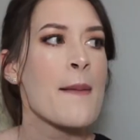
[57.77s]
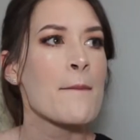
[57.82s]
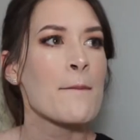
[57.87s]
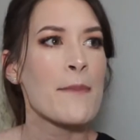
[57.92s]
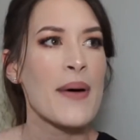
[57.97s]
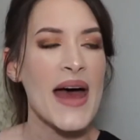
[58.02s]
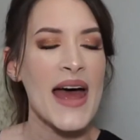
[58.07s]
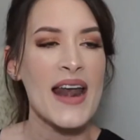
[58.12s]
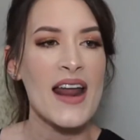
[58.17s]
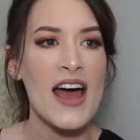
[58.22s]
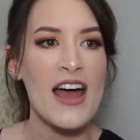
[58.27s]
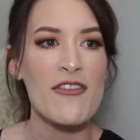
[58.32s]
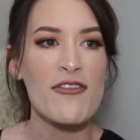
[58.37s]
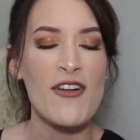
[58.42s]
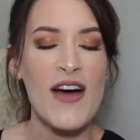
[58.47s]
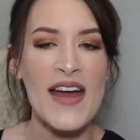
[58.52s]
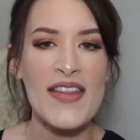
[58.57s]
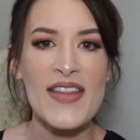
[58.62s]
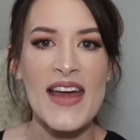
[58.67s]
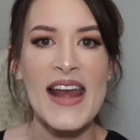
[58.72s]
But I
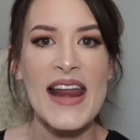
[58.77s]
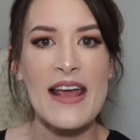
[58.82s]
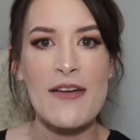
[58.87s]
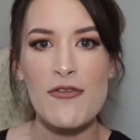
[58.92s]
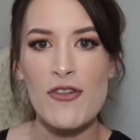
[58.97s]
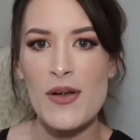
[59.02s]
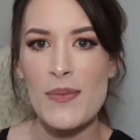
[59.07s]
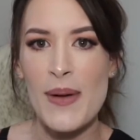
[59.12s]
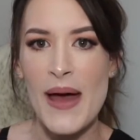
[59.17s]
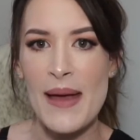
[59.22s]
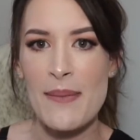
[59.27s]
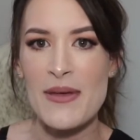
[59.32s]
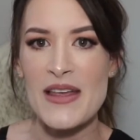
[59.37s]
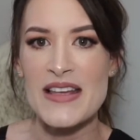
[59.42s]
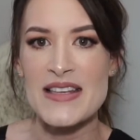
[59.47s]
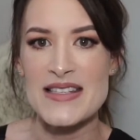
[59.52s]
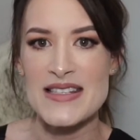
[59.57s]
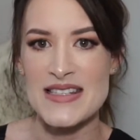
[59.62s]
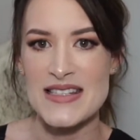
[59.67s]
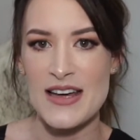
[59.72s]
find that every baby
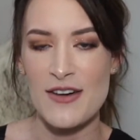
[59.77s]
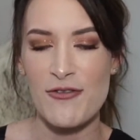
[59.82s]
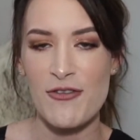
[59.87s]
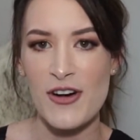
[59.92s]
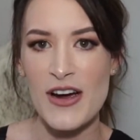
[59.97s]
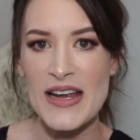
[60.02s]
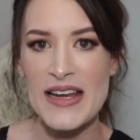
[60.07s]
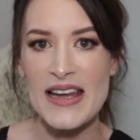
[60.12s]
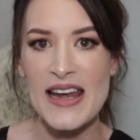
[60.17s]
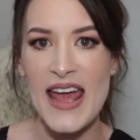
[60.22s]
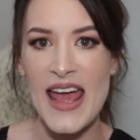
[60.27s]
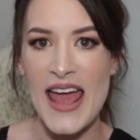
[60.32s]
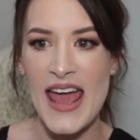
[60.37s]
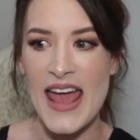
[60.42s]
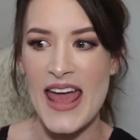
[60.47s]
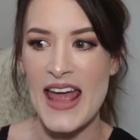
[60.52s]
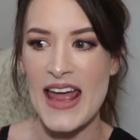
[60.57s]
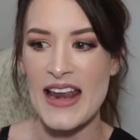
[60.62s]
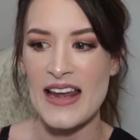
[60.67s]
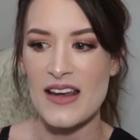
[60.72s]
is different,
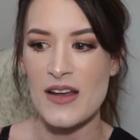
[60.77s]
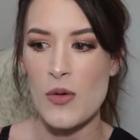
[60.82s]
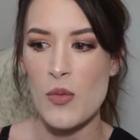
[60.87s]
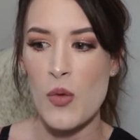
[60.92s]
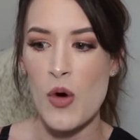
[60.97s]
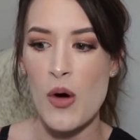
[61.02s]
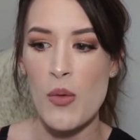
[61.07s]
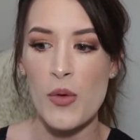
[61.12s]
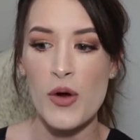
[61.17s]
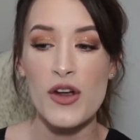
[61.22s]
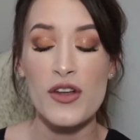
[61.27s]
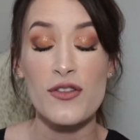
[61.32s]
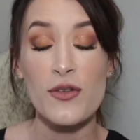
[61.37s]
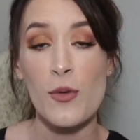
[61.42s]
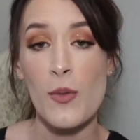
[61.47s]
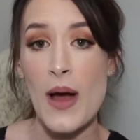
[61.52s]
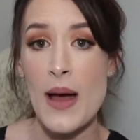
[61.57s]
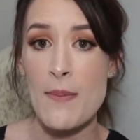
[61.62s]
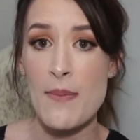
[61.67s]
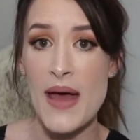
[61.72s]
and what works
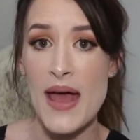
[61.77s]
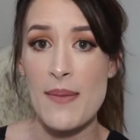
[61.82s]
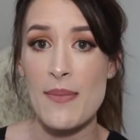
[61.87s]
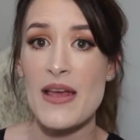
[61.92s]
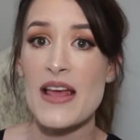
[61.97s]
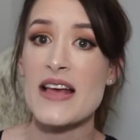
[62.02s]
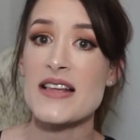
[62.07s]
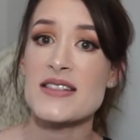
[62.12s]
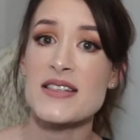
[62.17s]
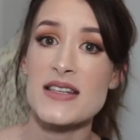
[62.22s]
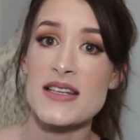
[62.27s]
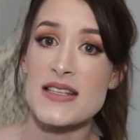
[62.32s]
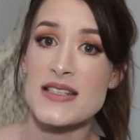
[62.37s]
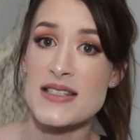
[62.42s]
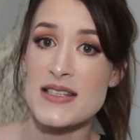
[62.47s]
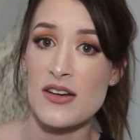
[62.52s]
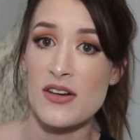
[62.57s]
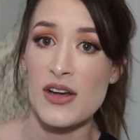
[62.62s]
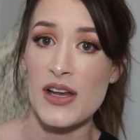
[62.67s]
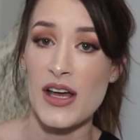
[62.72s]
for one baby isn't
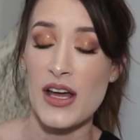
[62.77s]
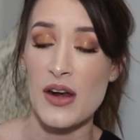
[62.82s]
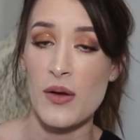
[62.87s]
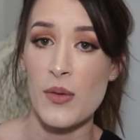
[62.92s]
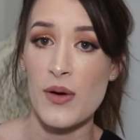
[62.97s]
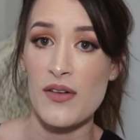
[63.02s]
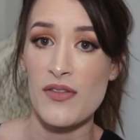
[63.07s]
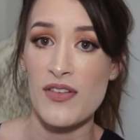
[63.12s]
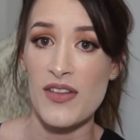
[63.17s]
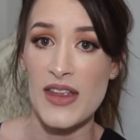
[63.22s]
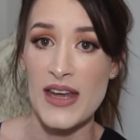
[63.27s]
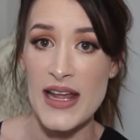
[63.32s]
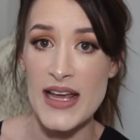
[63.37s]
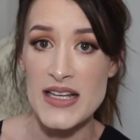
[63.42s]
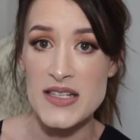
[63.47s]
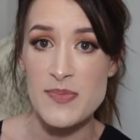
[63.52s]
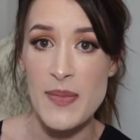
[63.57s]
necessarily going to work for the next